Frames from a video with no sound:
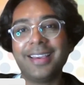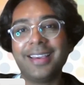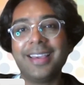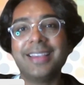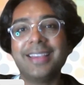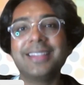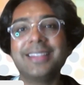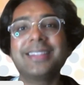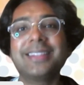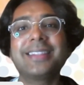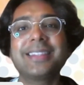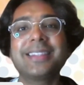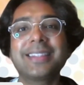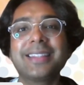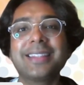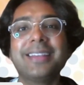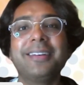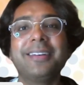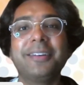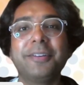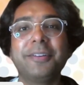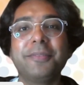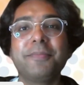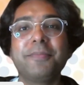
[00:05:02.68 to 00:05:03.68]
is
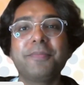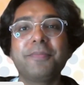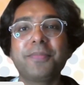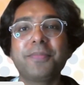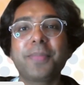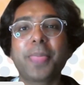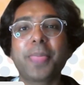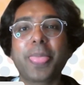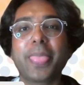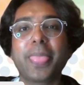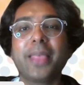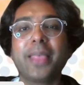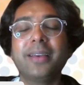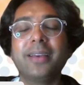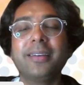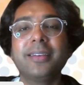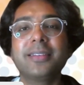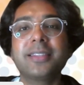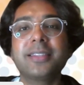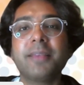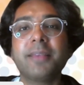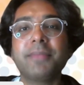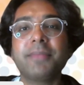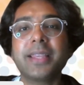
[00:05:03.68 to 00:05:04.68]

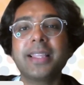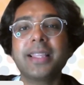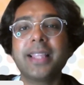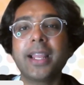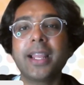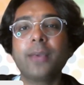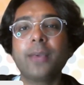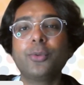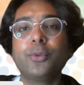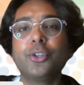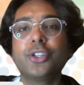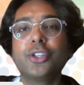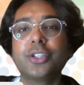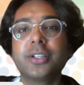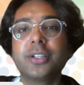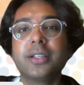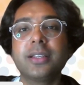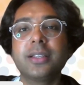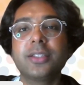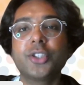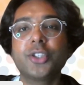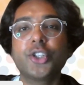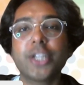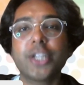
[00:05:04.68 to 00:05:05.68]
something that I would
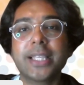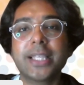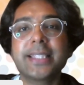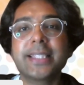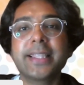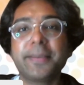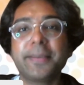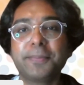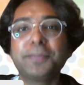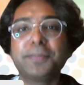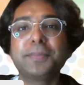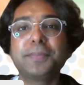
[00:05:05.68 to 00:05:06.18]
suggest them.